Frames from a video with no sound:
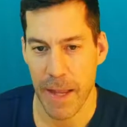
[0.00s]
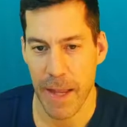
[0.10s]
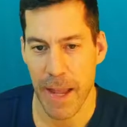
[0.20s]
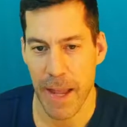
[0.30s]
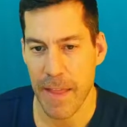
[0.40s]

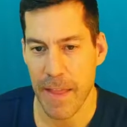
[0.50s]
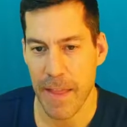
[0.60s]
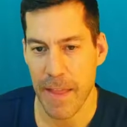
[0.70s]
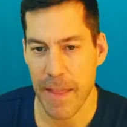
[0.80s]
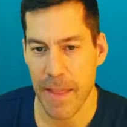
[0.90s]
And then I'm
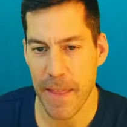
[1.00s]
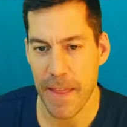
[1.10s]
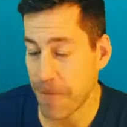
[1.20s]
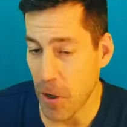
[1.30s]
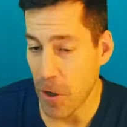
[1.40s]
just going to
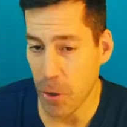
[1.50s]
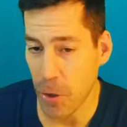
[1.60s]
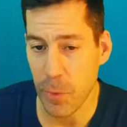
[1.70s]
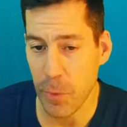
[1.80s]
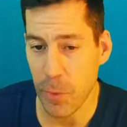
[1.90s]

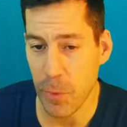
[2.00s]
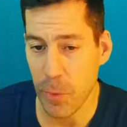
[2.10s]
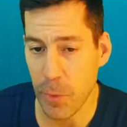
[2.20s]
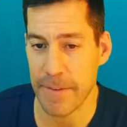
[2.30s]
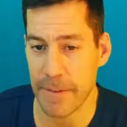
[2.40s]
follow the
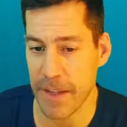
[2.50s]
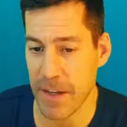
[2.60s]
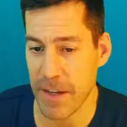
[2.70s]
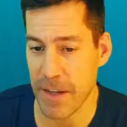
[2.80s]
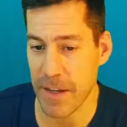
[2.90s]

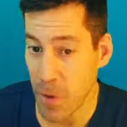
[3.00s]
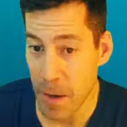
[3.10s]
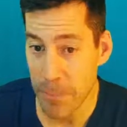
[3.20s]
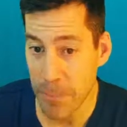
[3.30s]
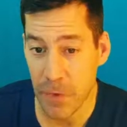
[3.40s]
installation
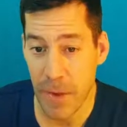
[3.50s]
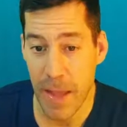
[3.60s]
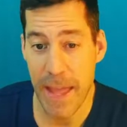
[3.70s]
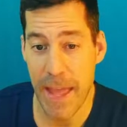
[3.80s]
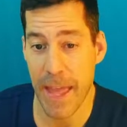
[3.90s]
prompts
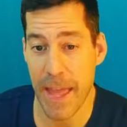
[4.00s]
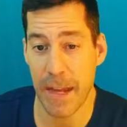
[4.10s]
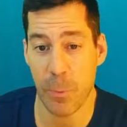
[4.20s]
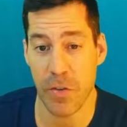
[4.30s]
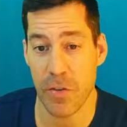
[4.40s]

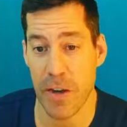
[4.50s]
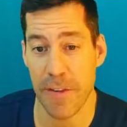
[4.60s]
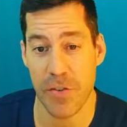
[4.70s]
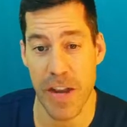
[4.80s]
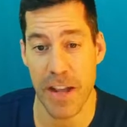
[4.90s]
and we should
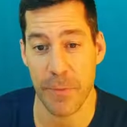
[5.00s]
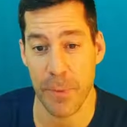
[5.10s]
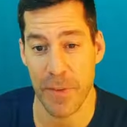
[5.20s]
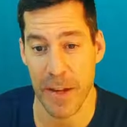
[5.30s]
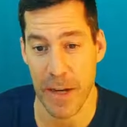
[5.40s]
have
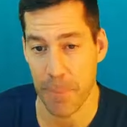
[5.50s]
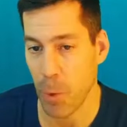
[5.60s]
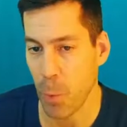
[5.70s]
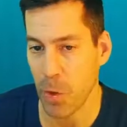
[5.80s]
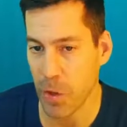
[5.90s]
JASP set
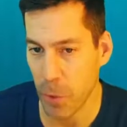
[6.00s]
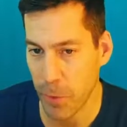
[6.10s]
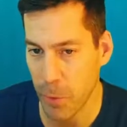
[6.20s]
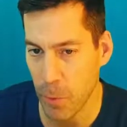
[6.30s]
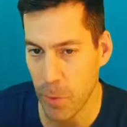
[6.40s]
up. We'll go
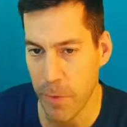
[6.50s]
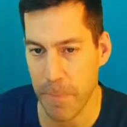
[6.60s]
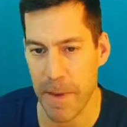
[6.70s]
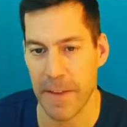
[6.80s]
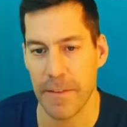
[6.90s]
through the
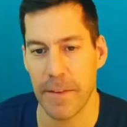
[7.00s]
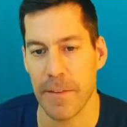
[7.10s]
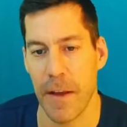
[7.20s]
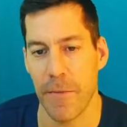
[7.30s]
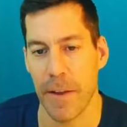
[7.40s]

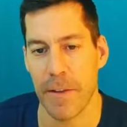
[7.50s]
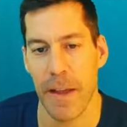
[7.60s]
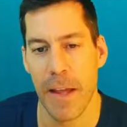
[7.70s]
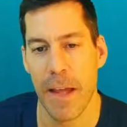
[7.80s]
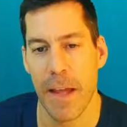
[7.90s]
basics of it
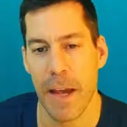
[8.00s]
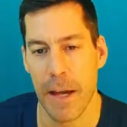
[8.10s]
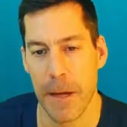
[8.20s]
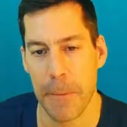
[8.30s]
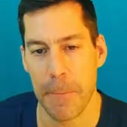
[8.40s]

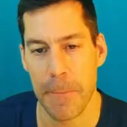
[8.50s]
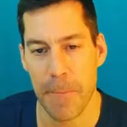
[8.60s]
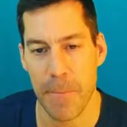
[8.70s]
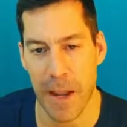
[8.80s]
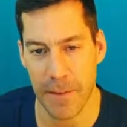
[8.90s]
um,
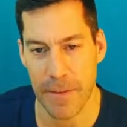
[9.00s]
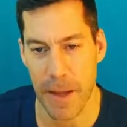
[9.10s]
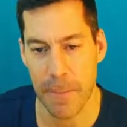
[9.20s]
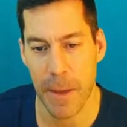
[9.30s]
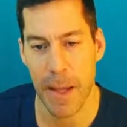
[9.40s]
next
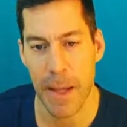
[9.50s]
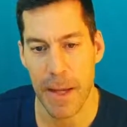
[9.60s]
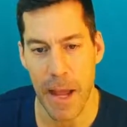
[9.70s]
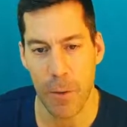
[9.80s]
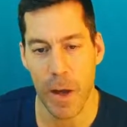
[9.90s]
time.
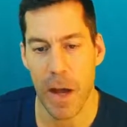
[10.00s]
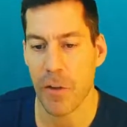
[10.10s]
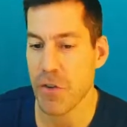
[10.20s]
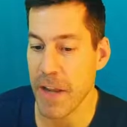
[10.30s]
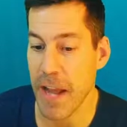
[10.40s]
Now, I'll
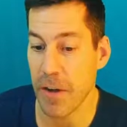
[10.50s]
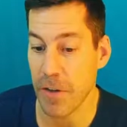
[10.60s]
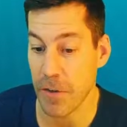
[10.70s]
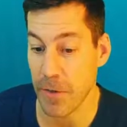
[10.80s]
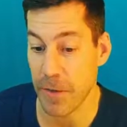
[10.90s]
show you how to
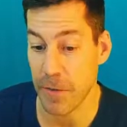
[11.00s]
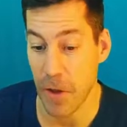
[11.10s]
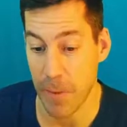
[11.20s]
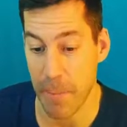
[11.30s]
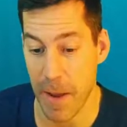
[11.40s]
do this
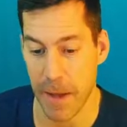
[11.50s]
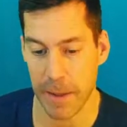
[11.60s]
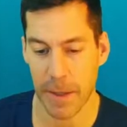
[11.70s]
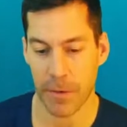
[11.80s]
on Mac.